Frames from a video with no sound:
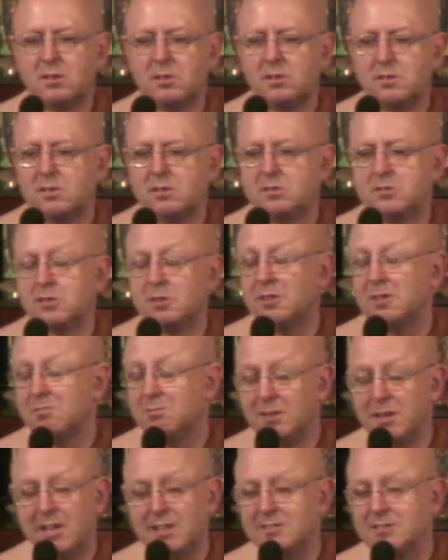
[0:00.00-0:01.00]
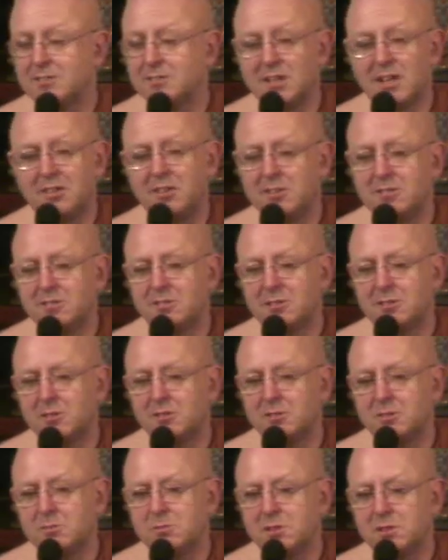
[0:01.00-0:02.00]
So that's nothing to
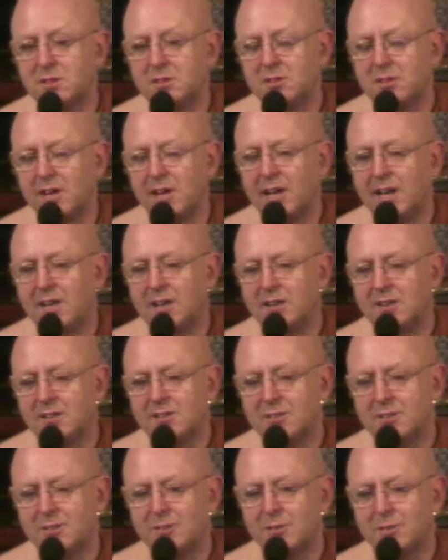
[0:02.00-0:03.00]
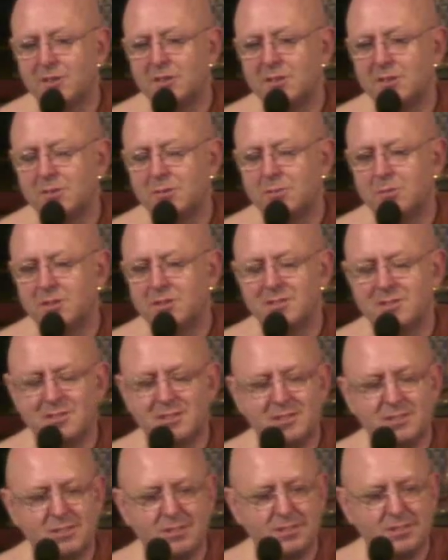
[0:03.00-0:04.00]
do with anger or ill will.
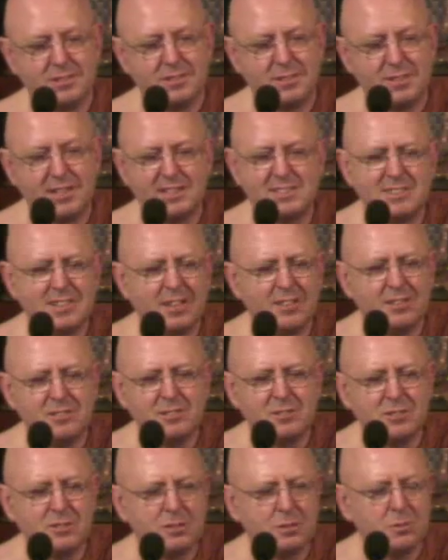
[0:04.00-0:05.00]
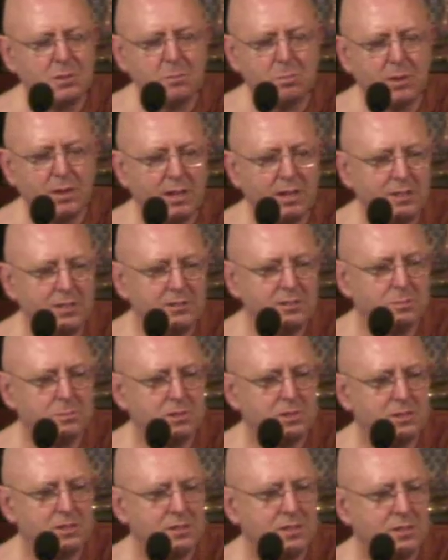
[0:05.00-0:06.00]
That's nothing to do with
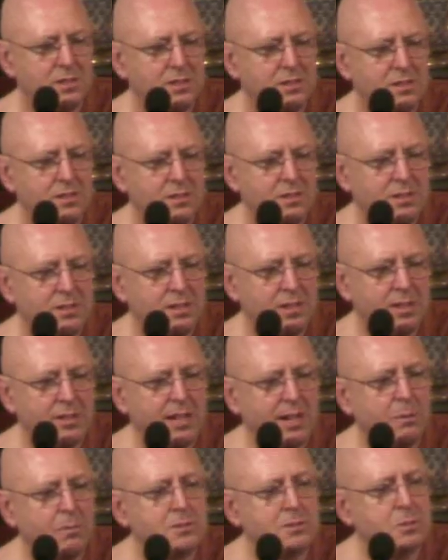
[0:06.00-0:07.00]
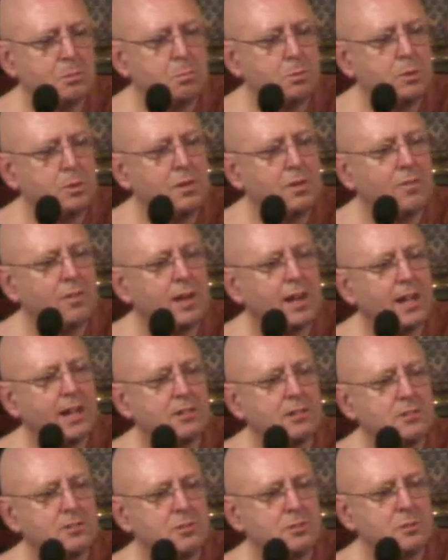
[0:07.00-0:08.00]
punishment. And that was a beautiful
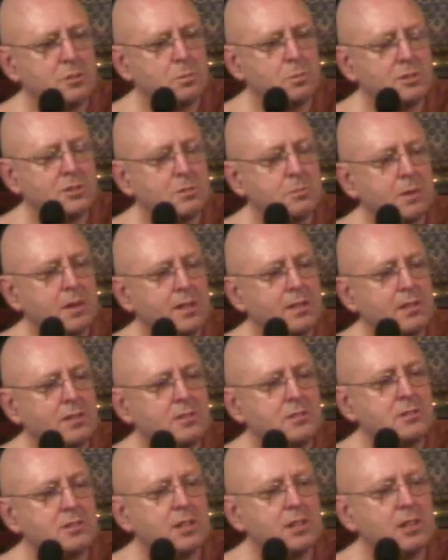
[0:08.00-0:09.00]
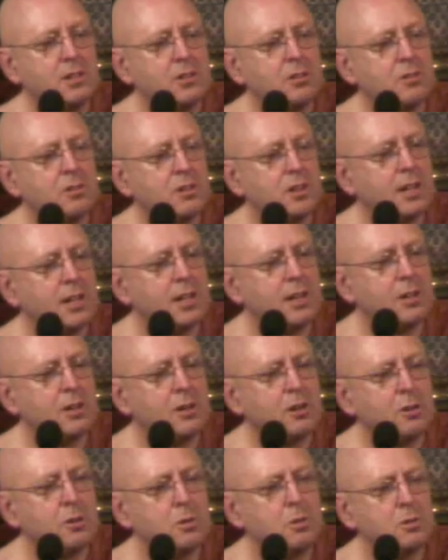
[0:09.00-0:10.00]
attitude, which meant that she could let
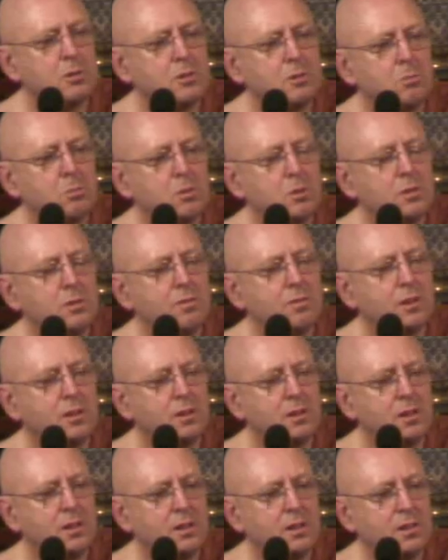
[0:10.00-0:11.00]
go and move on.